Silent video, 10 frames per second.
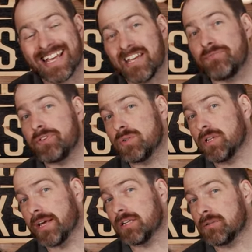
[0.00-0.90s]
if you'd
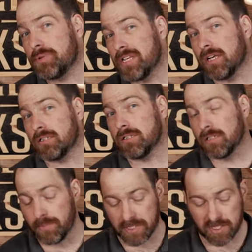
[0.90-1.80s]
like it to be a
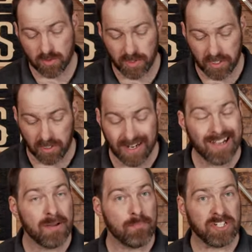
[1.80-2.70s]
little bit sweeter.
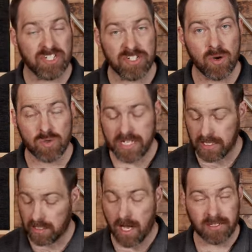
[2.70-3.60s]
But you don't need a
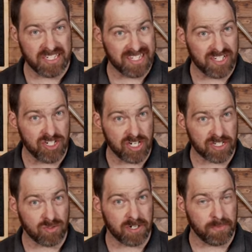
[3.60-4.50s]
lot. This is
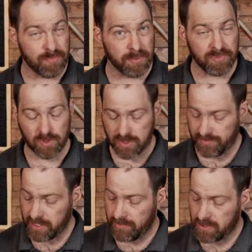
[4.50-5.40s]
just sort of to bump those
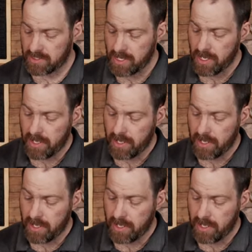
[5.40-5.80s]
flavors.